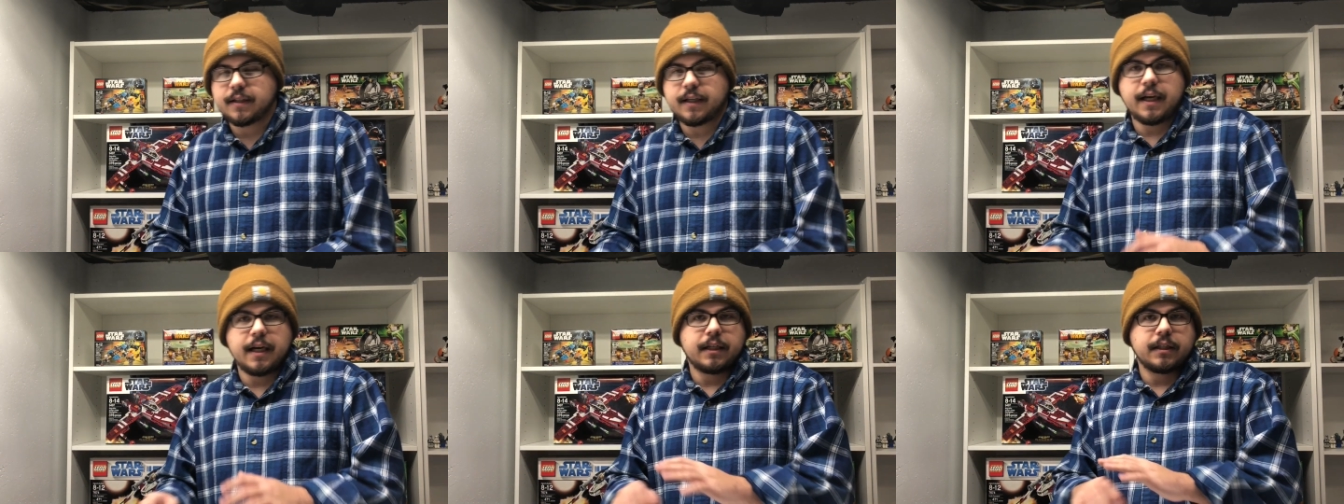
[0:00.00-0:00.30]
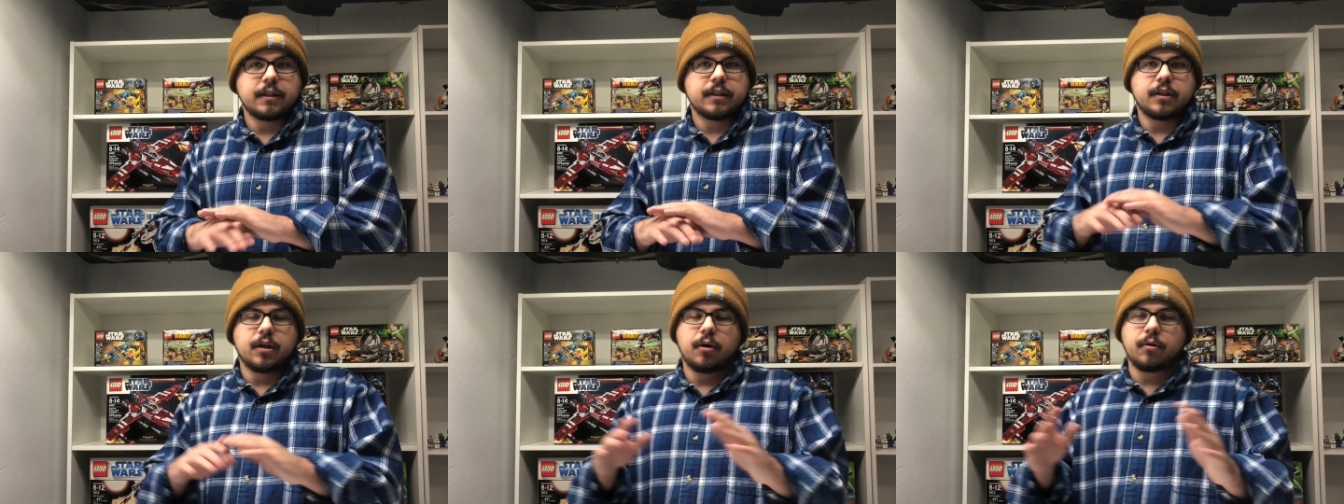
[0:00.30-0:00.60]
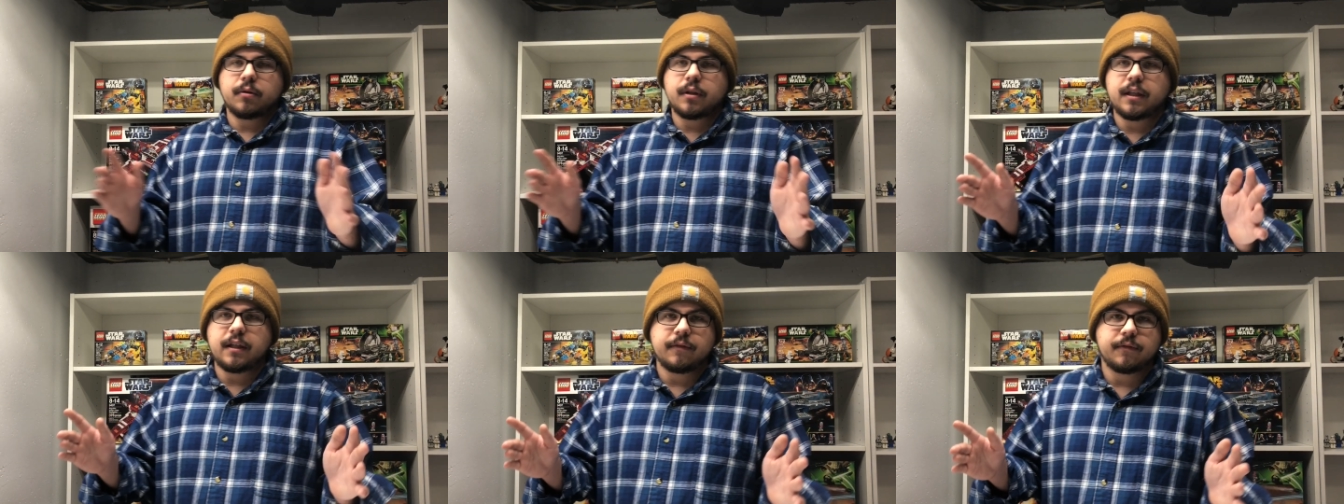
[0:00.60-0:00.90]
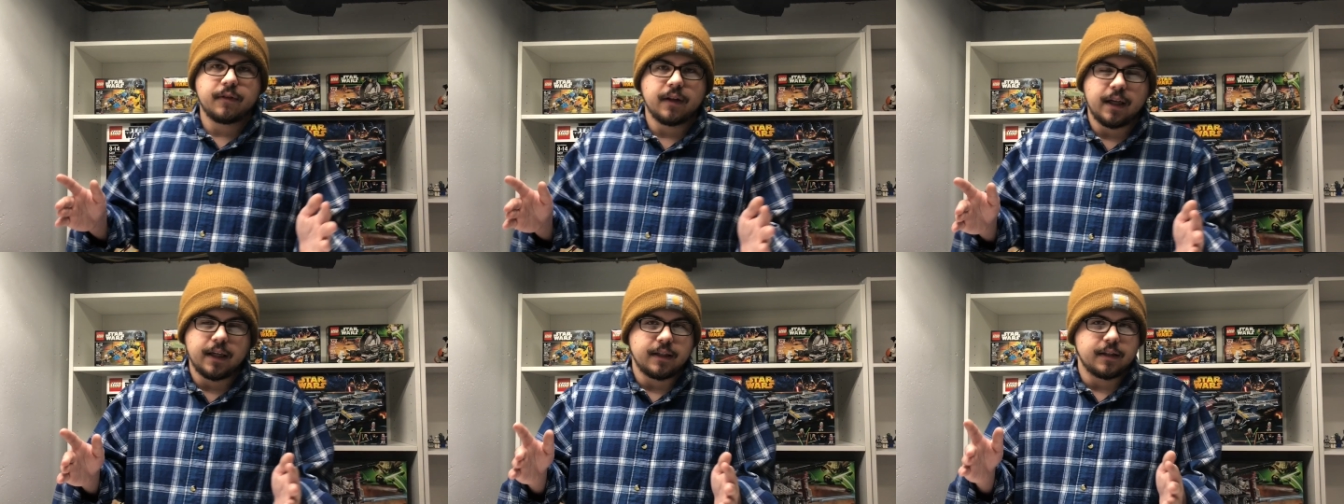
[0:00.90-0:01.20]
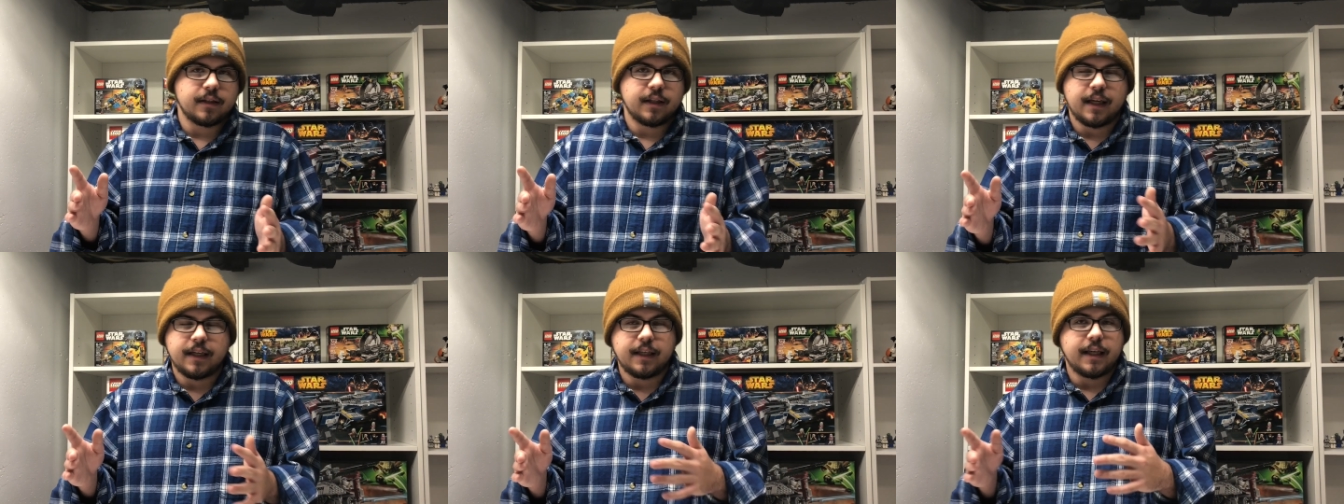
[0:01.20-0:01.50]
Again, don't leave
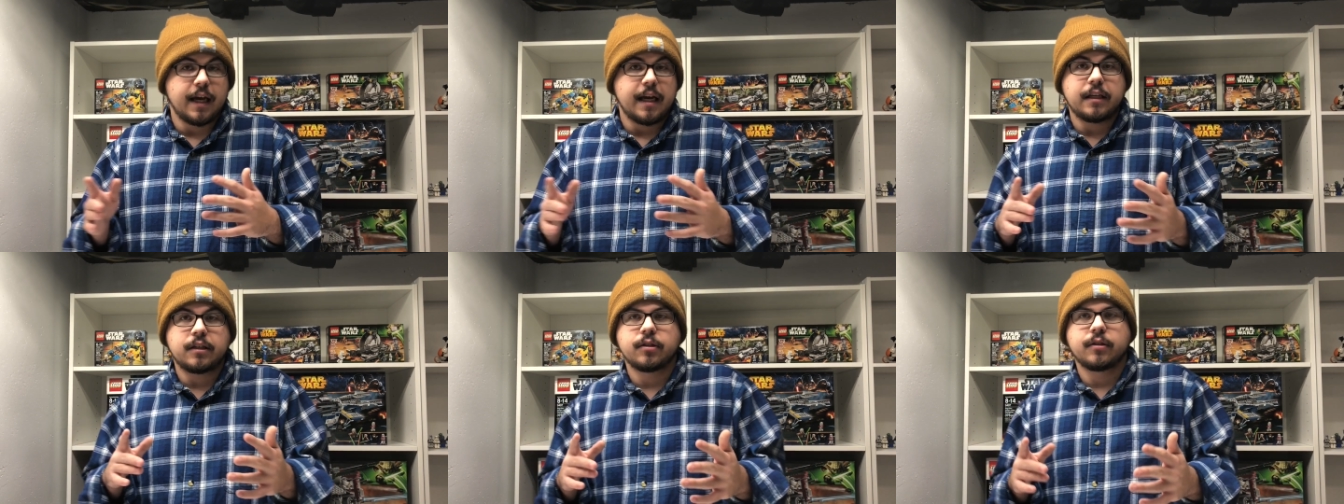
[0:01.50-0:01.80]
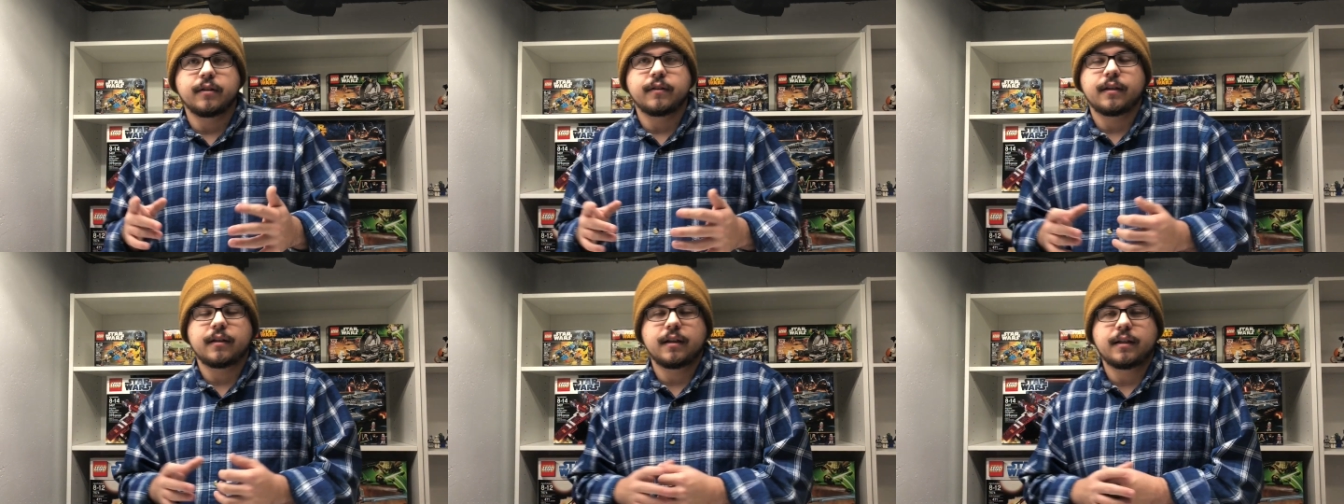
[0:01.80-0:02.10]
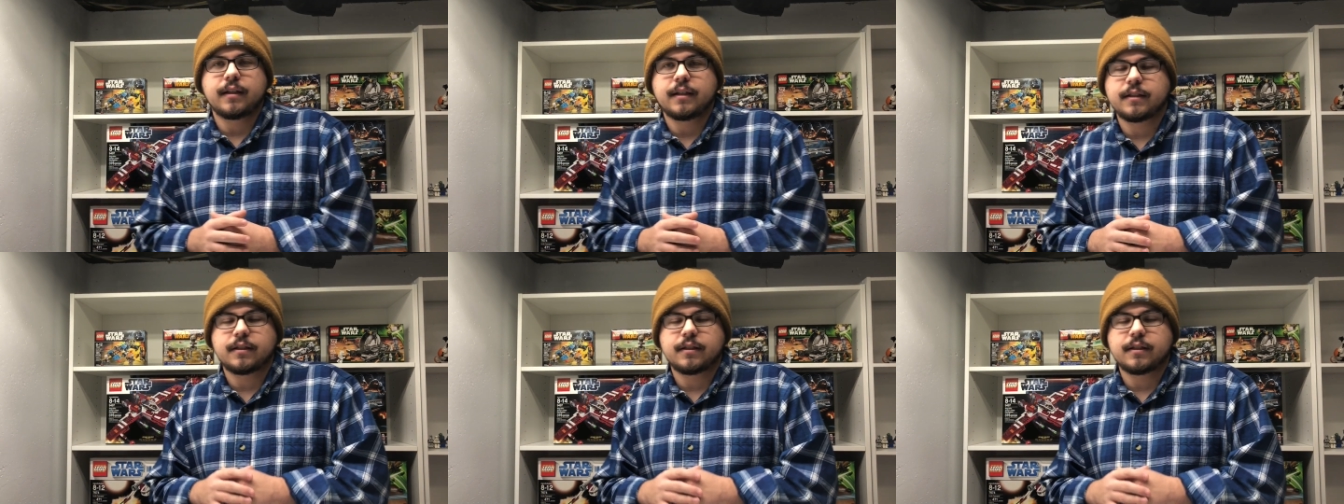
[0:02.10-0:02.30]
like any hates or anything like that.